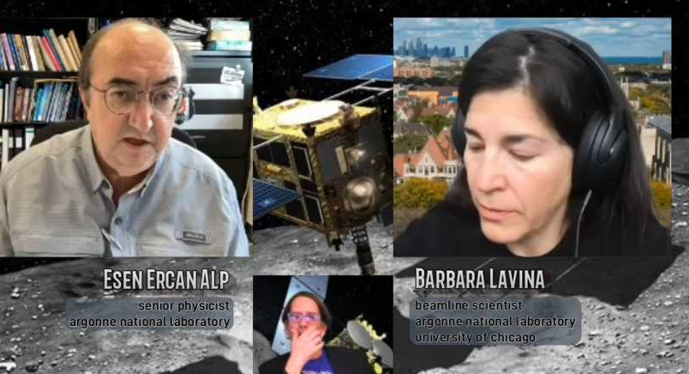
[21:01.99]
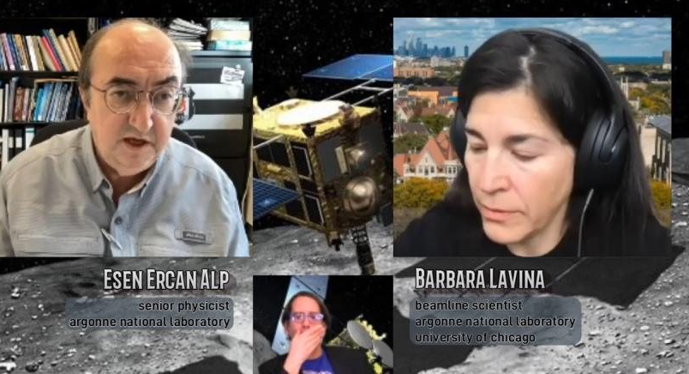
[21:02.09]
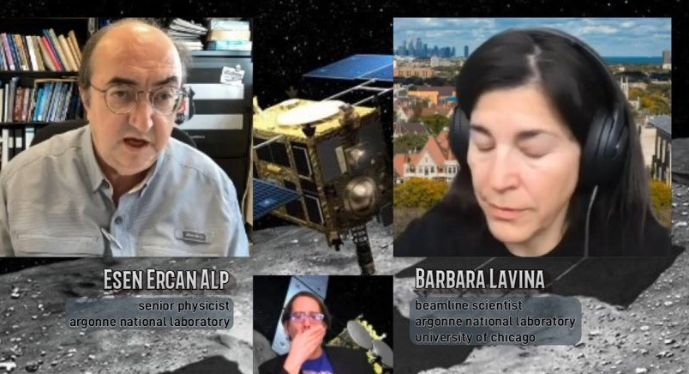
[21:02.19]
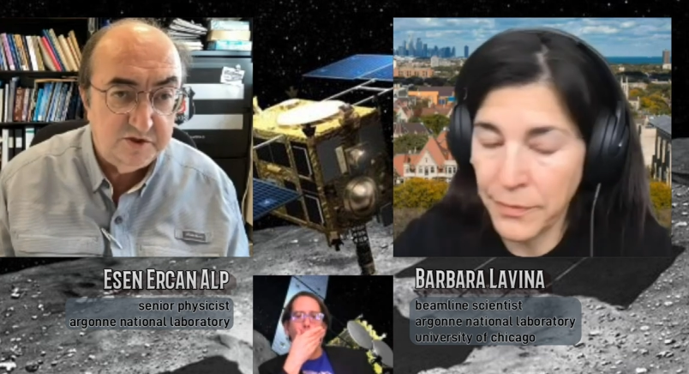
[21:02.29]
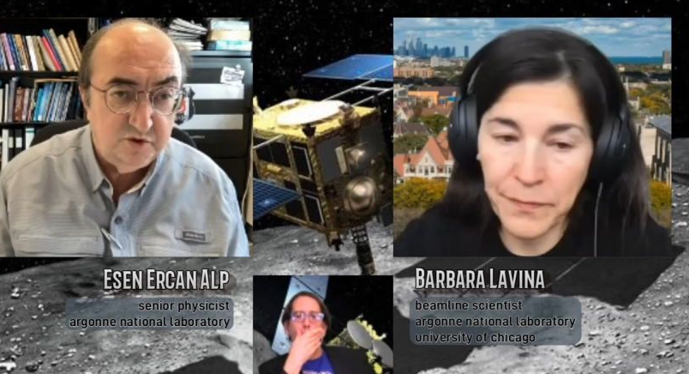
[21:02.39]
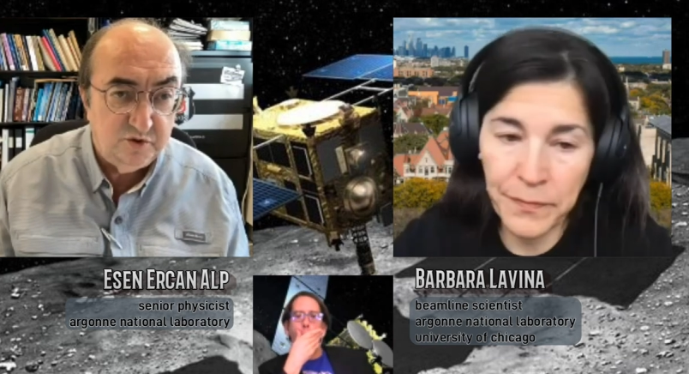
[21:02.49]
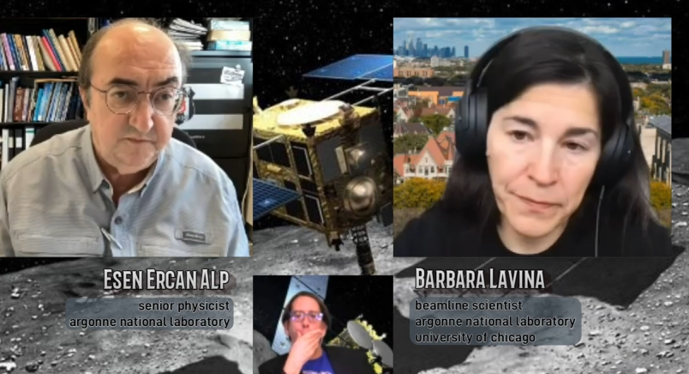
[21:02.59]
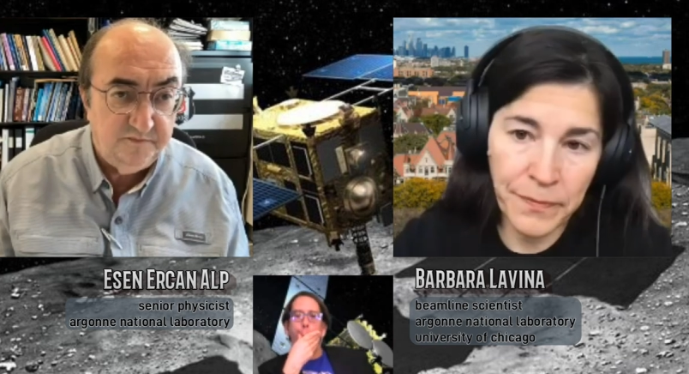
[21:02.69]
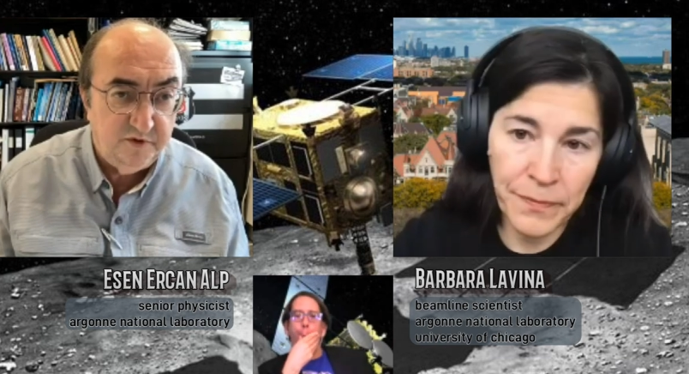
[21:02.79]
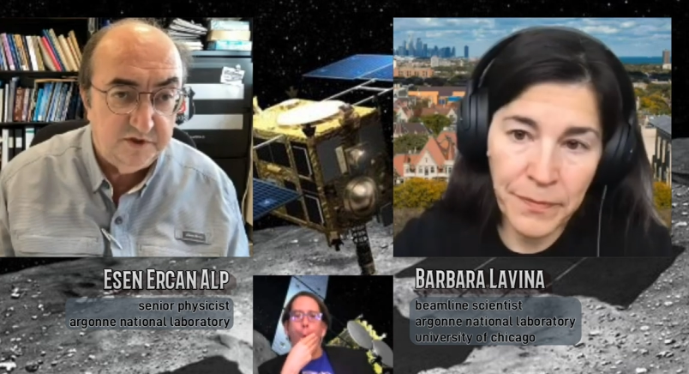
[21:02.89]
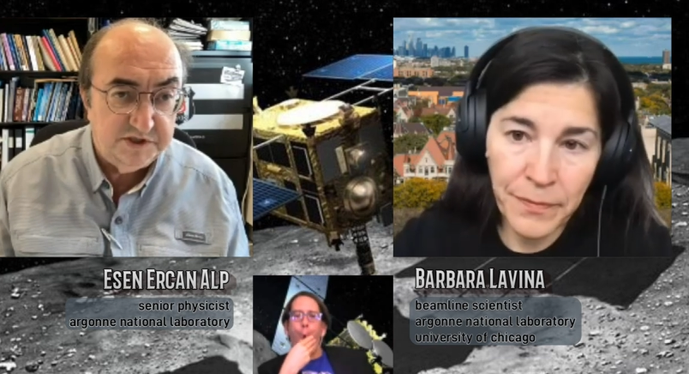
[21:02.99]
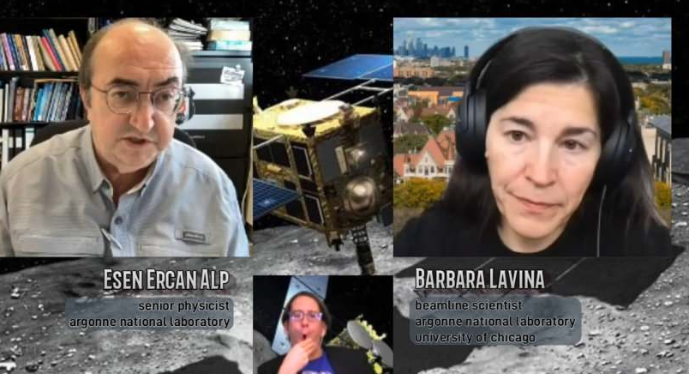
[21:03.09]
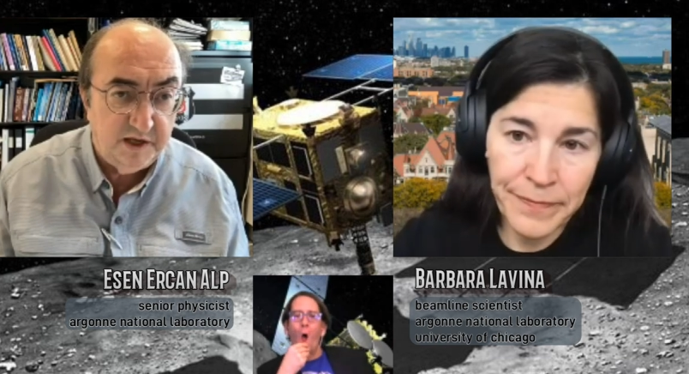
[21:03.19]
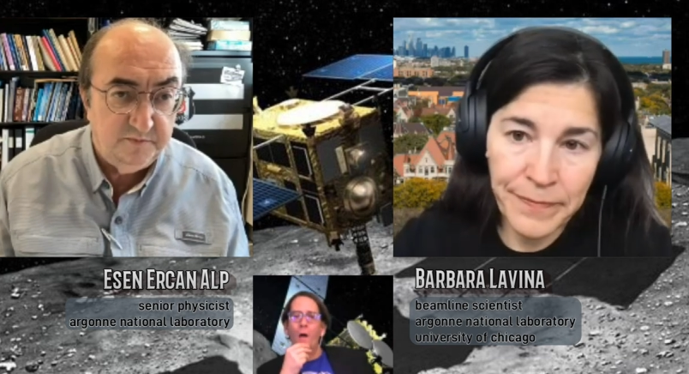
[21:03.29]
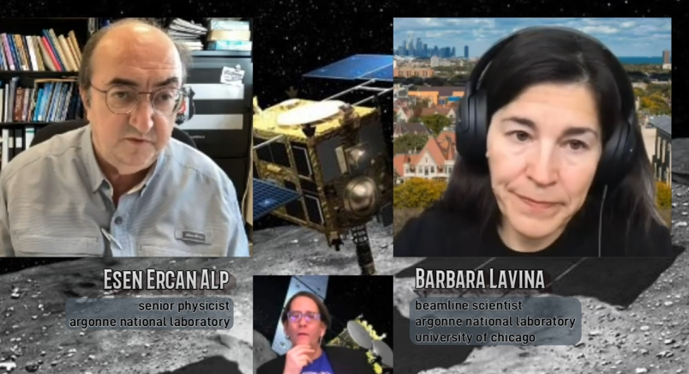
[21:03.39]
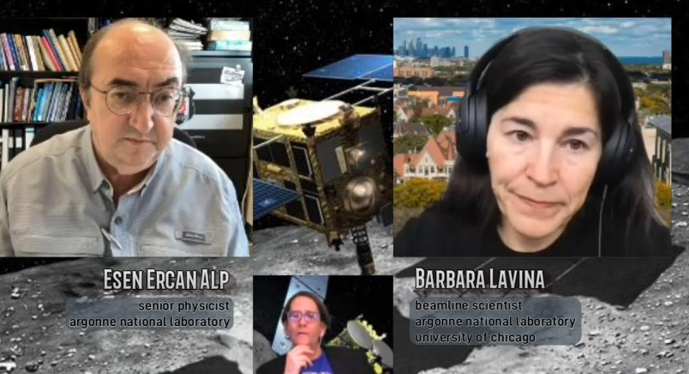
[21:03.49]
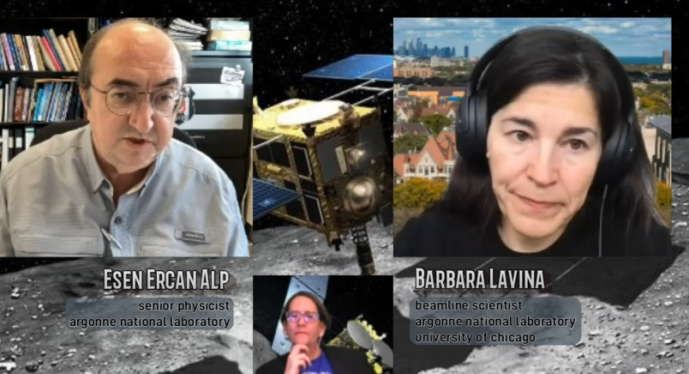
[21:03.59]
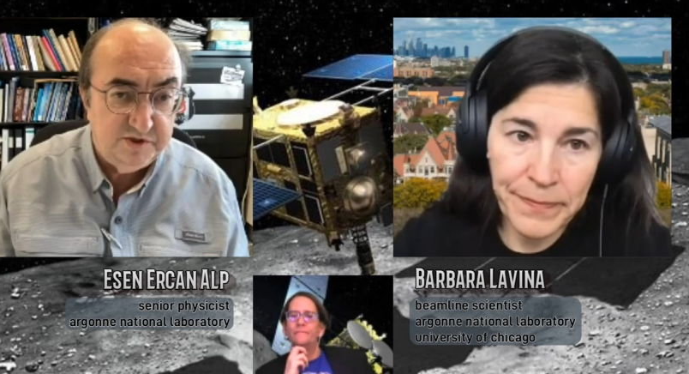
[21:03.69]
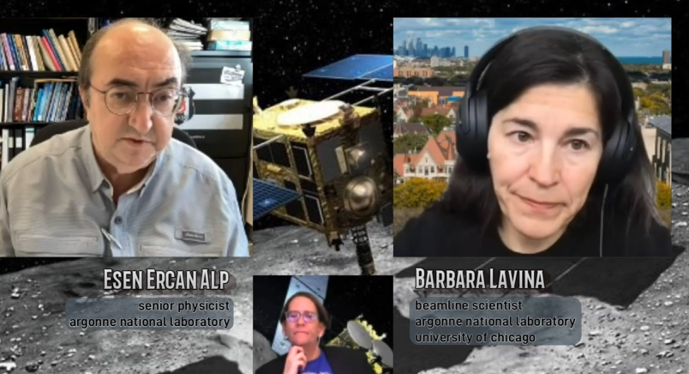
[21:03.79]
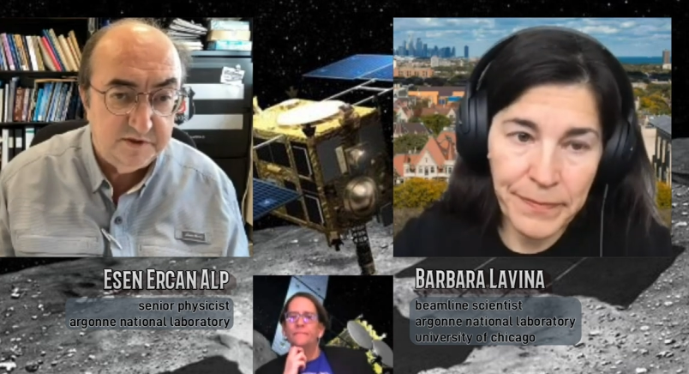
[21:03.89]
Speaker 1: isotope for this type of
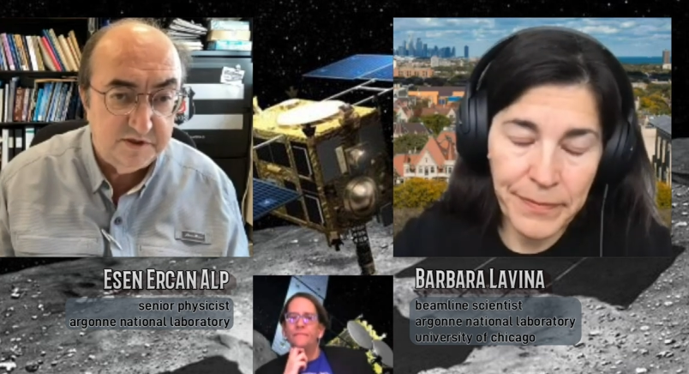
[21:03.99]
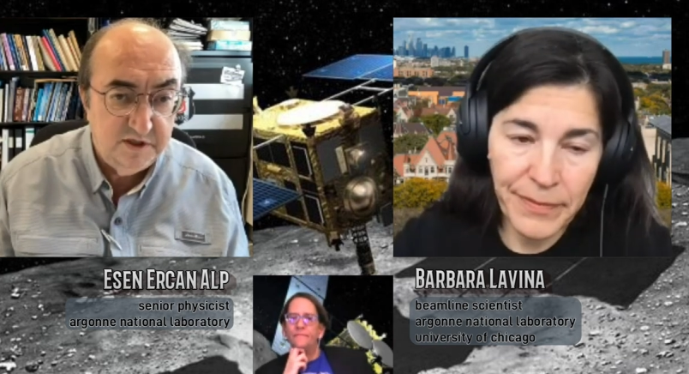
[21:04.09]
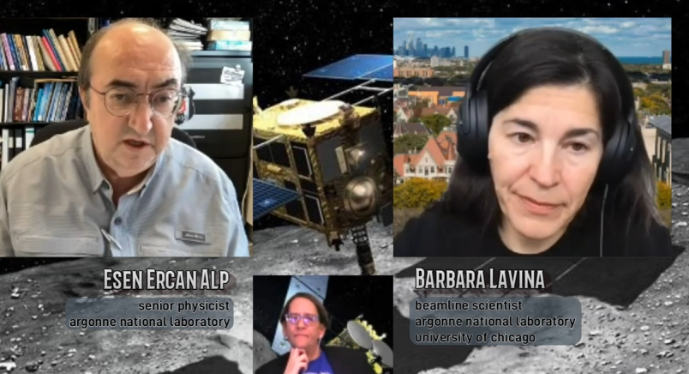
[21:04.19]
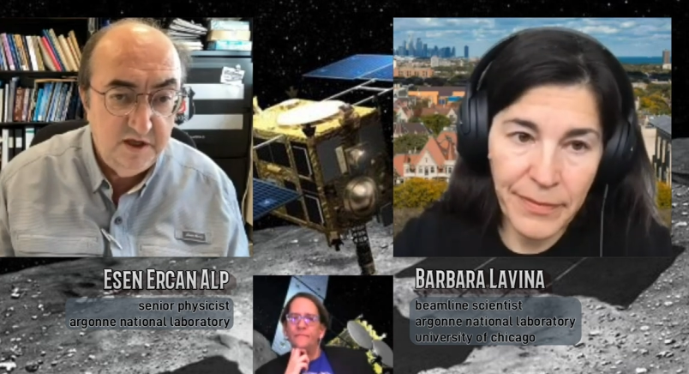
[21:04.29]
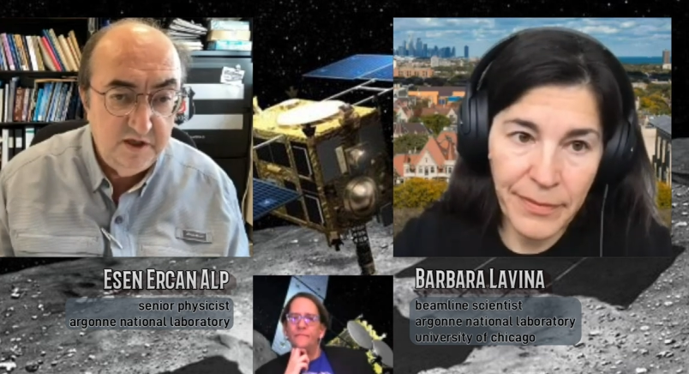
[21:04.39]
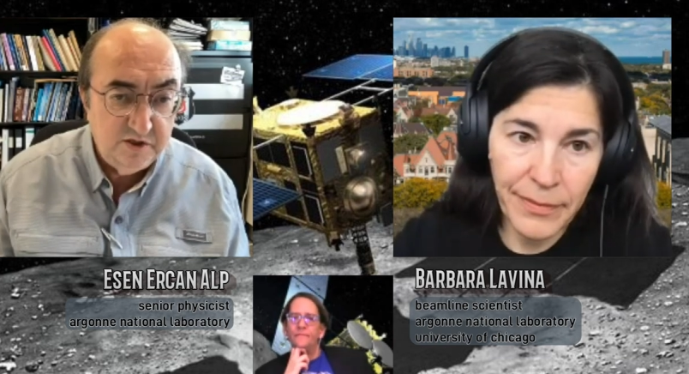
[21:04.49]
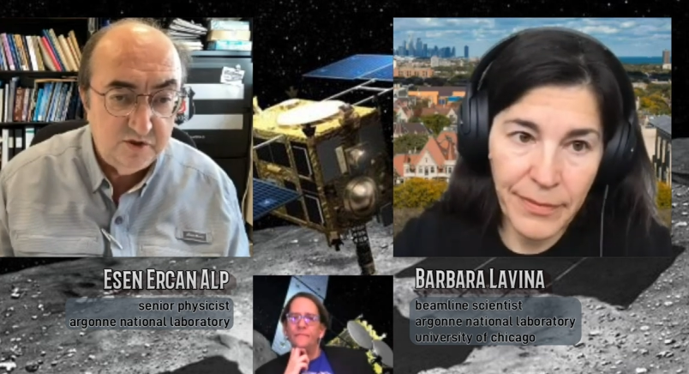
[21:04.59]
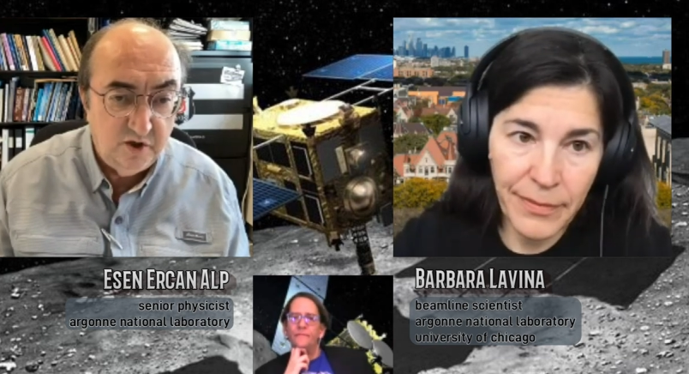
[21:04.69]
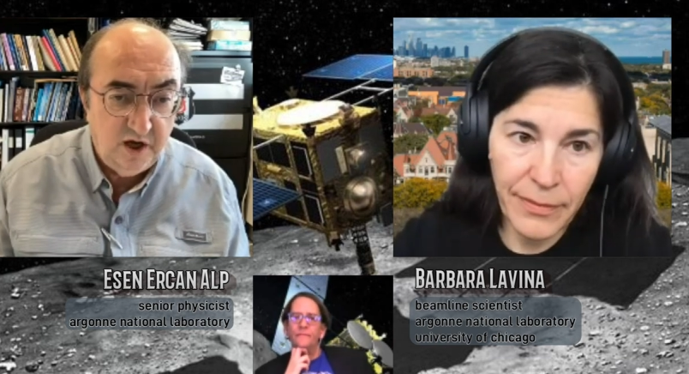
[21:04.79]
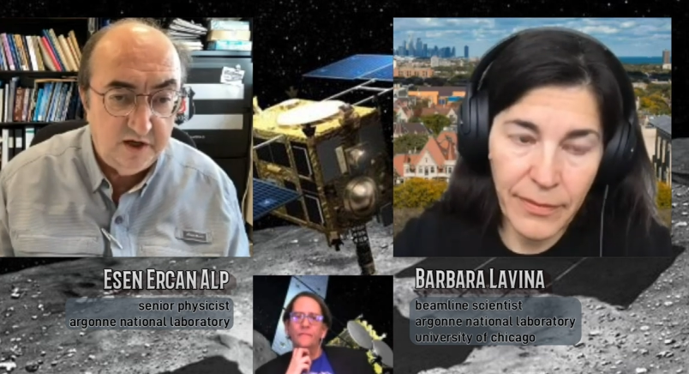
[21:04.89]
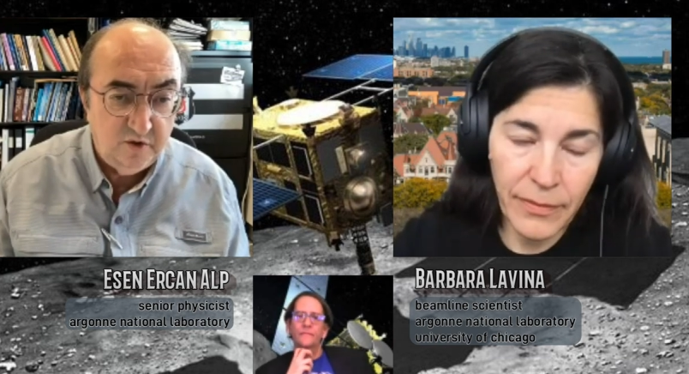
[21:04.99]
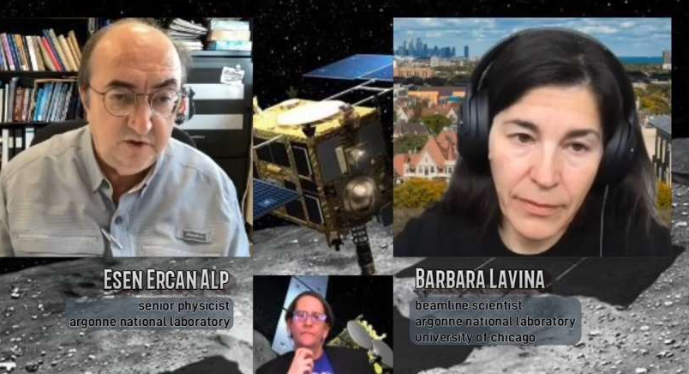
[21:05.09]
measurements. So Argonne